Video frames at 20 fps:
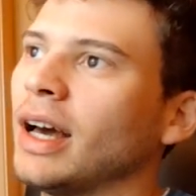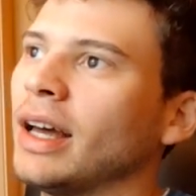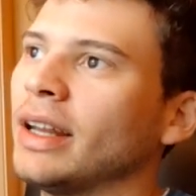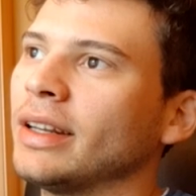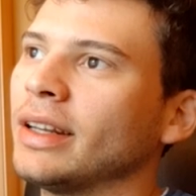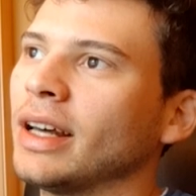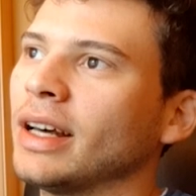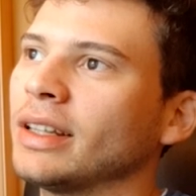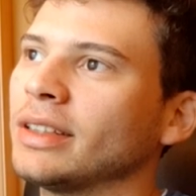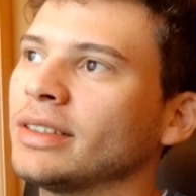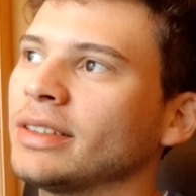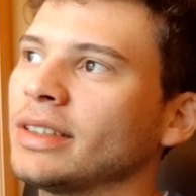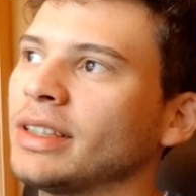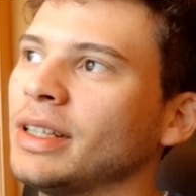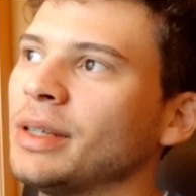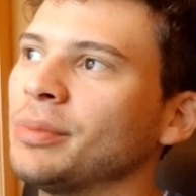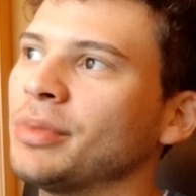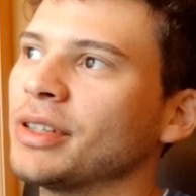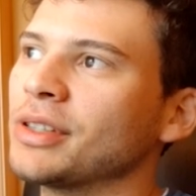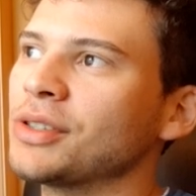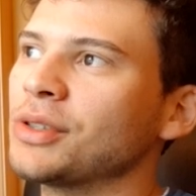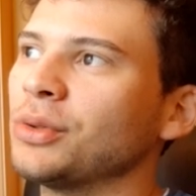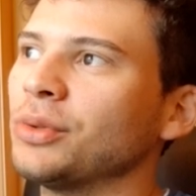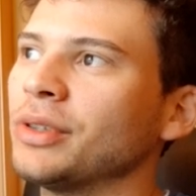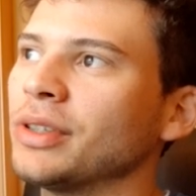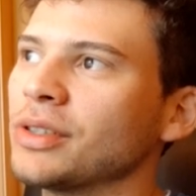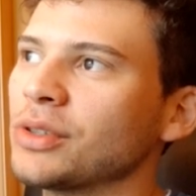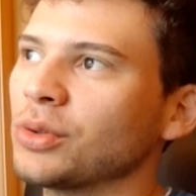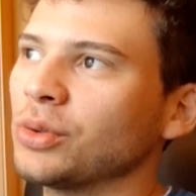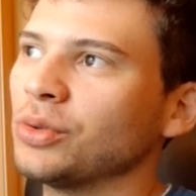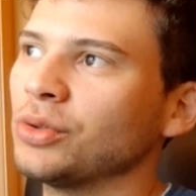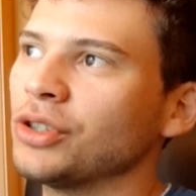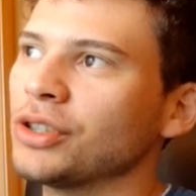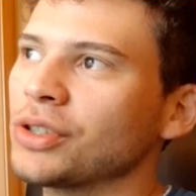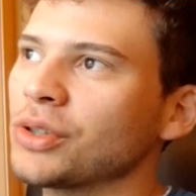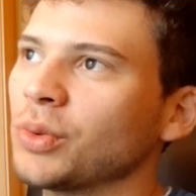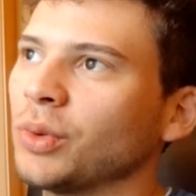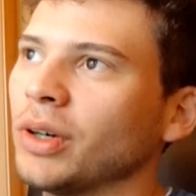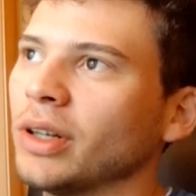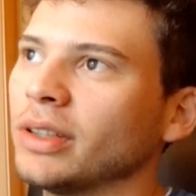and not keep the students who
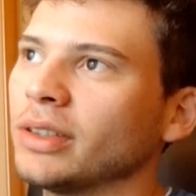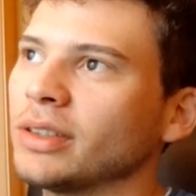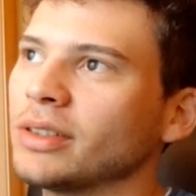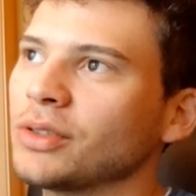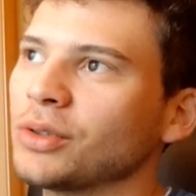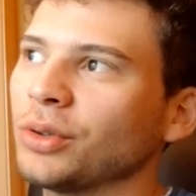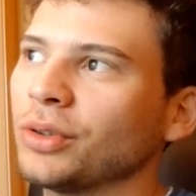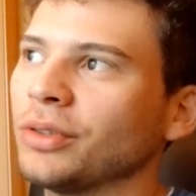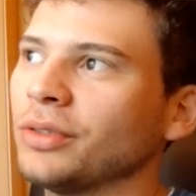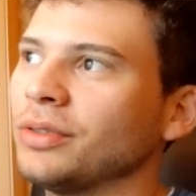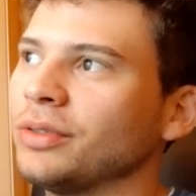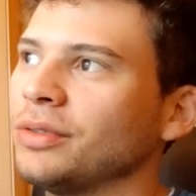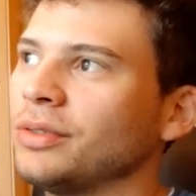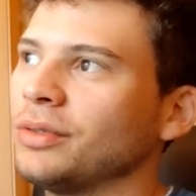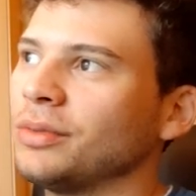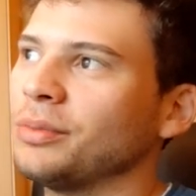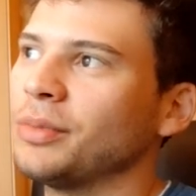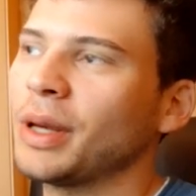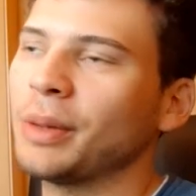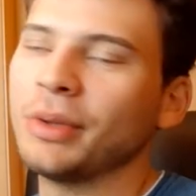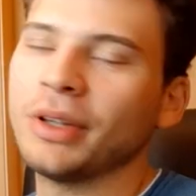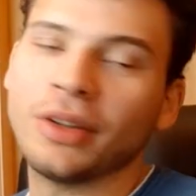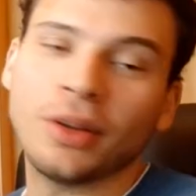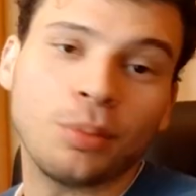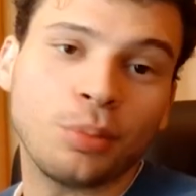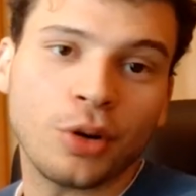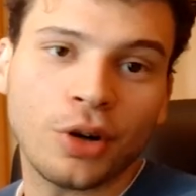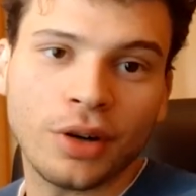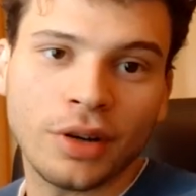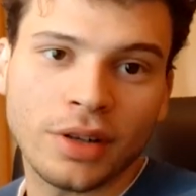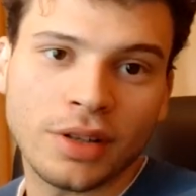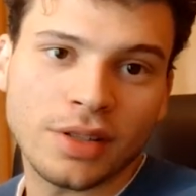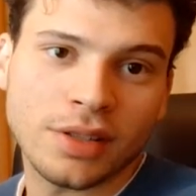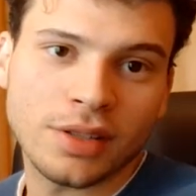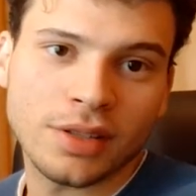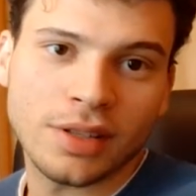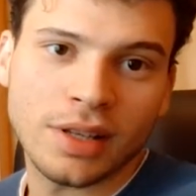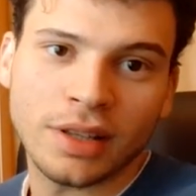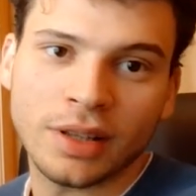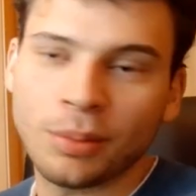just want sort of maybe the
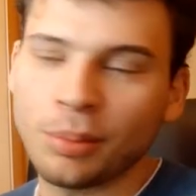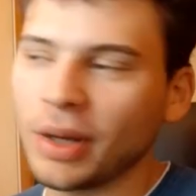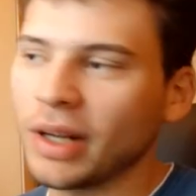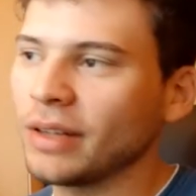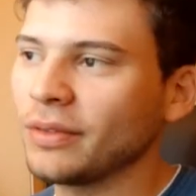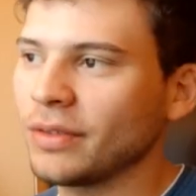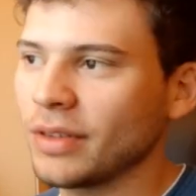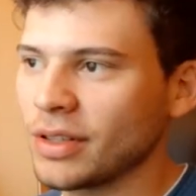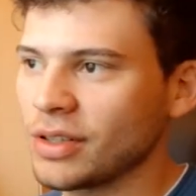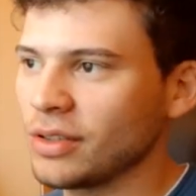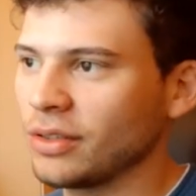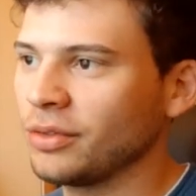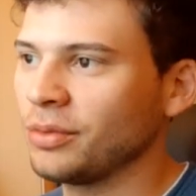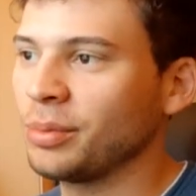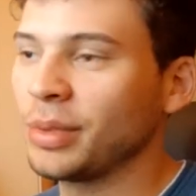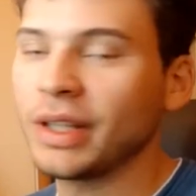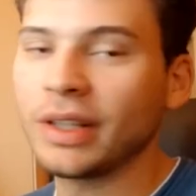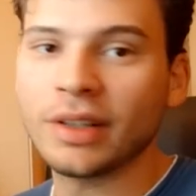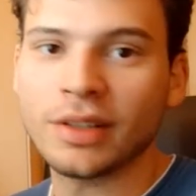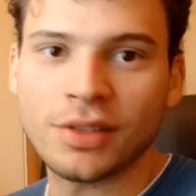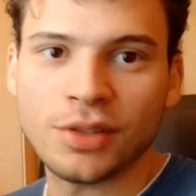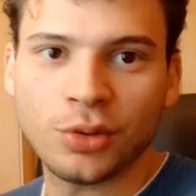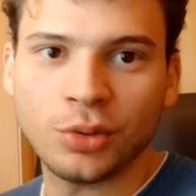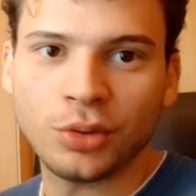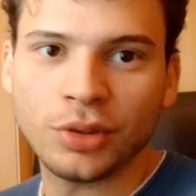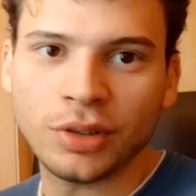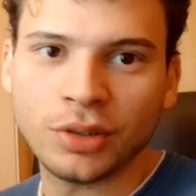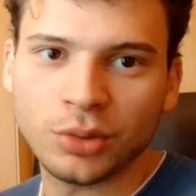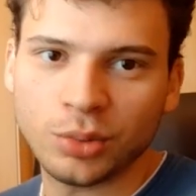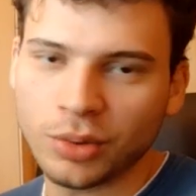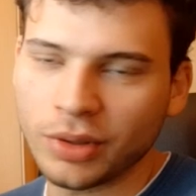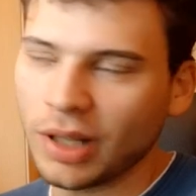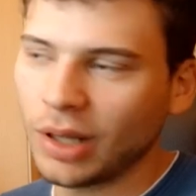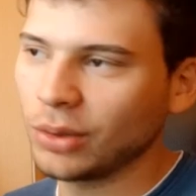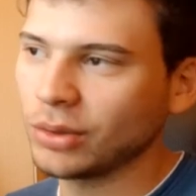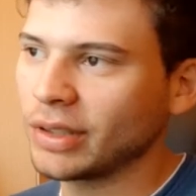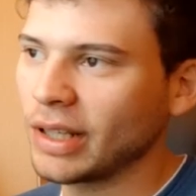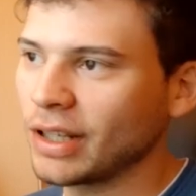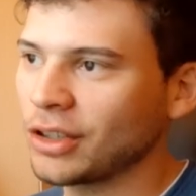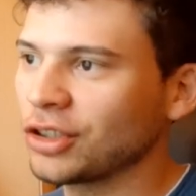perks and the benefits of being a student
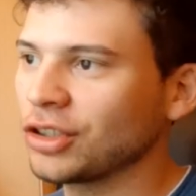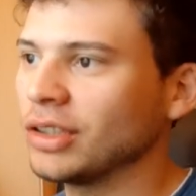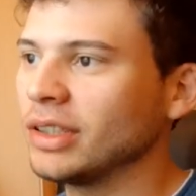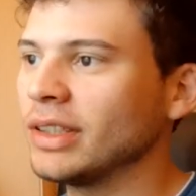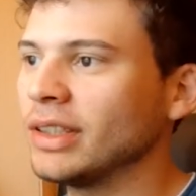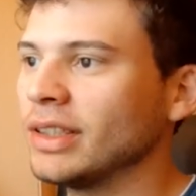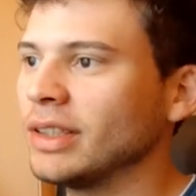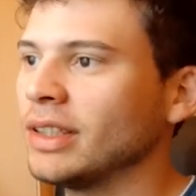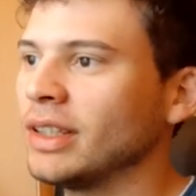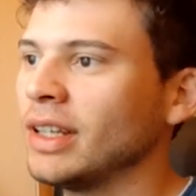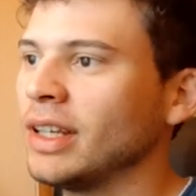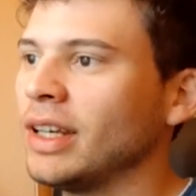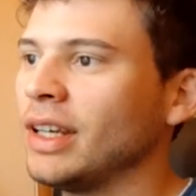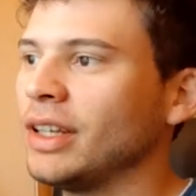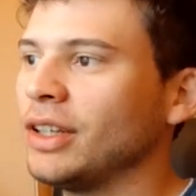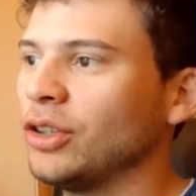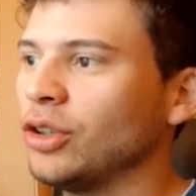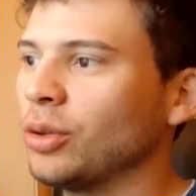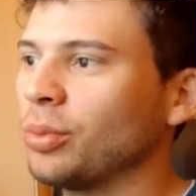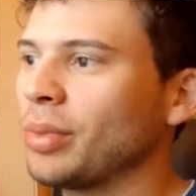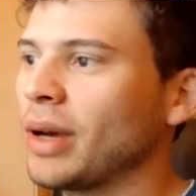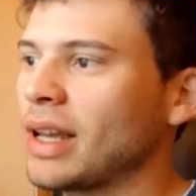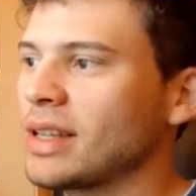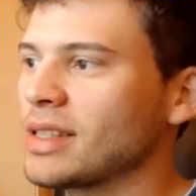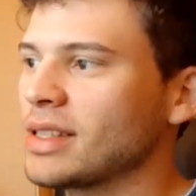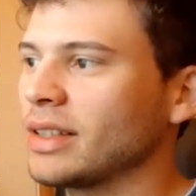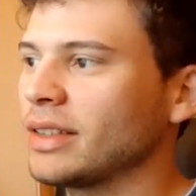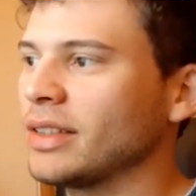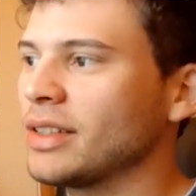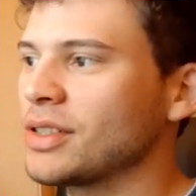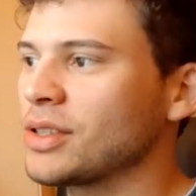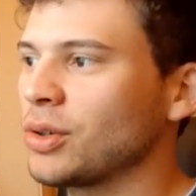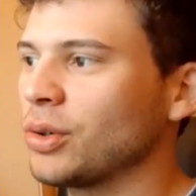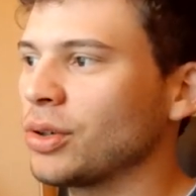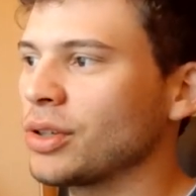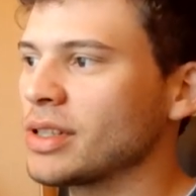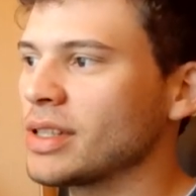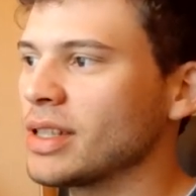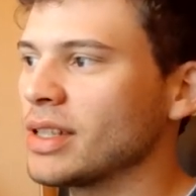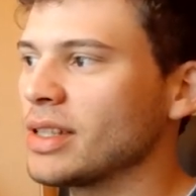without actually you know, passing these
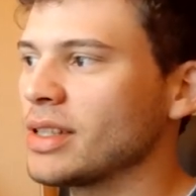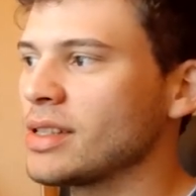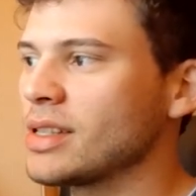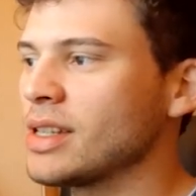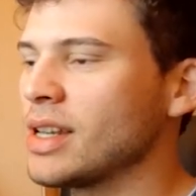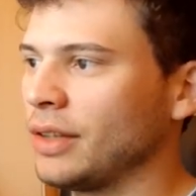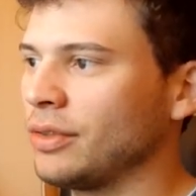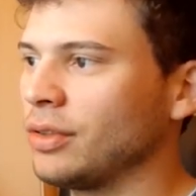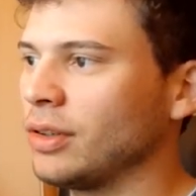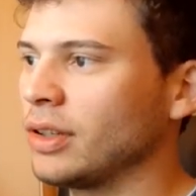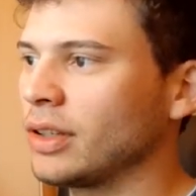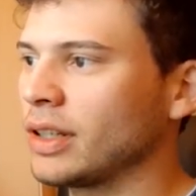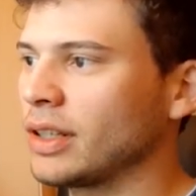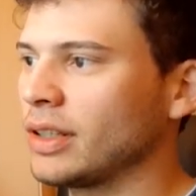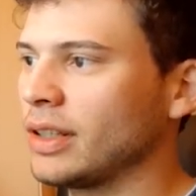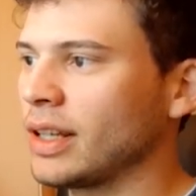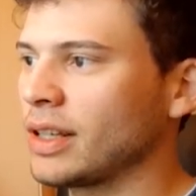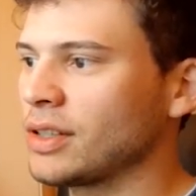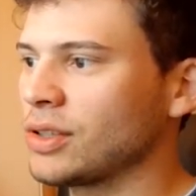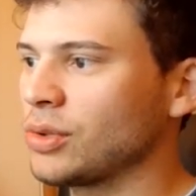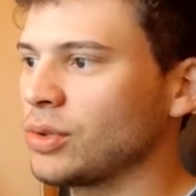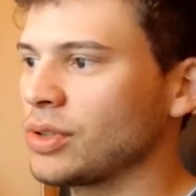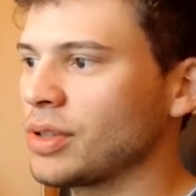courses. If you look next to